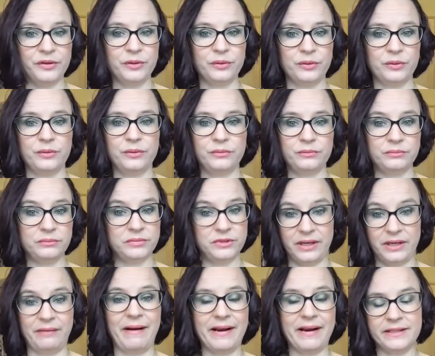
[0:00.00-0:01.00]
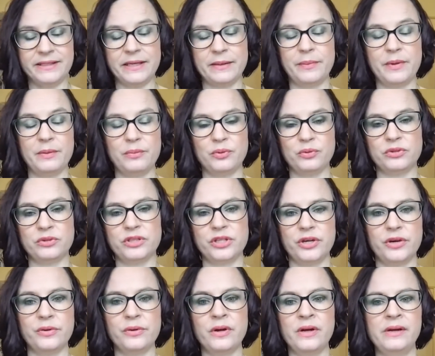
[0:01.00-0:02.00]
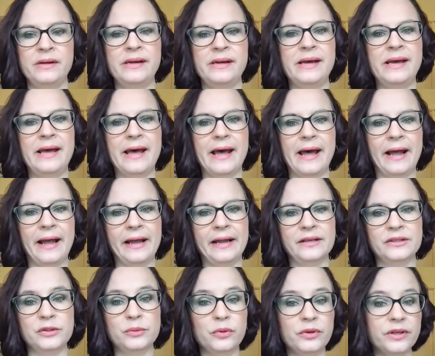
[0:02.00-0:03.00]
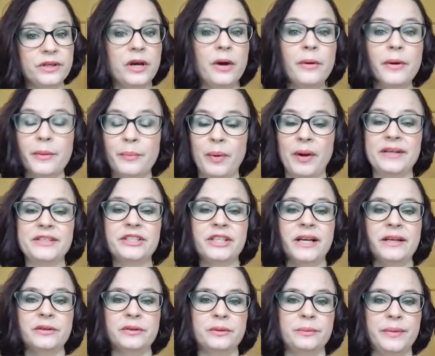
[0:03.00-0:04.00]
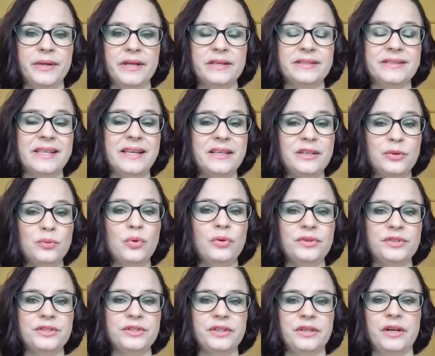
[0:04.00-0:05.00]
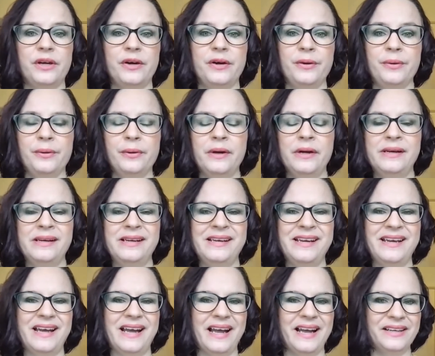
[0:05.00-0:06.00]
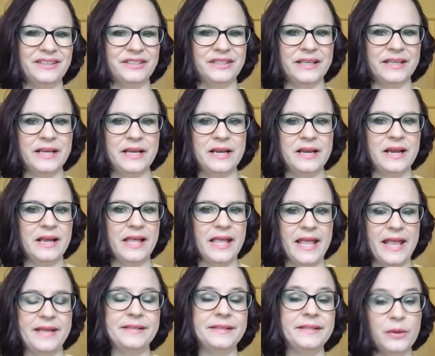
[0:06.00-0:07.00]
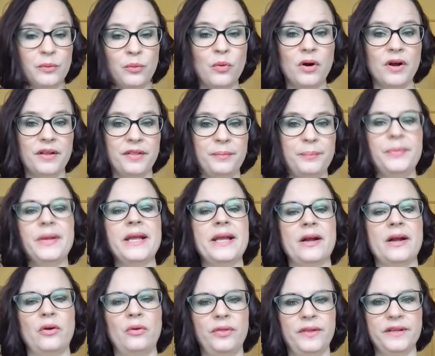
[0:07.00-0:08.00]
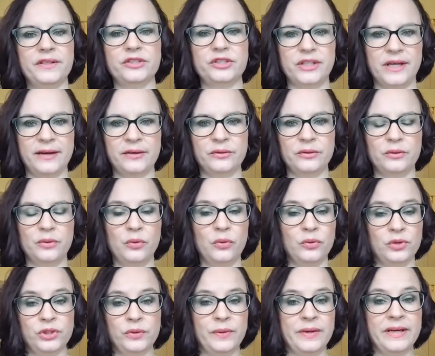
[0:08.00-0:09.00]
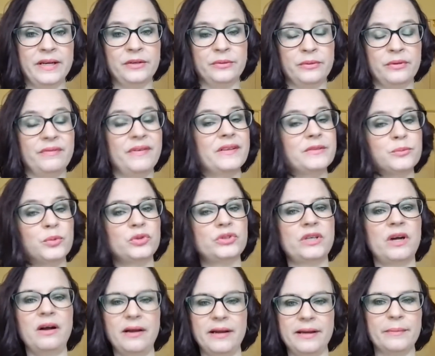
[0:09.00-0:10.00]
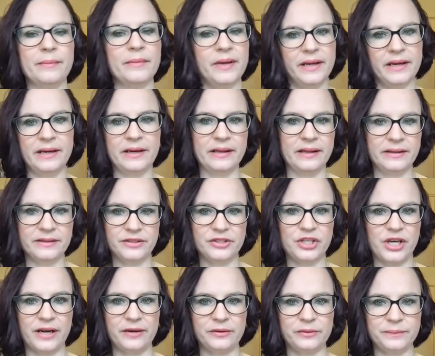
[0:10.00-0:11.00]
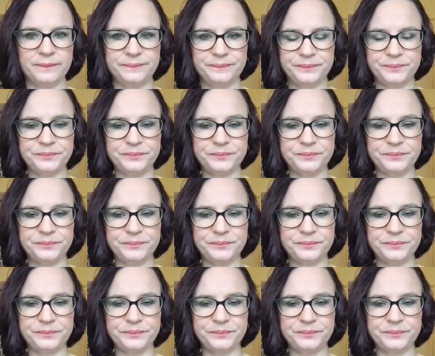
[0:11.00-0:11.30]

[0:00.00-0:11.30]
you're directing people to. And you want to know it by channel because then you want to know, actually, is it worth being on this channel? Or do we need to invest more time in this channel?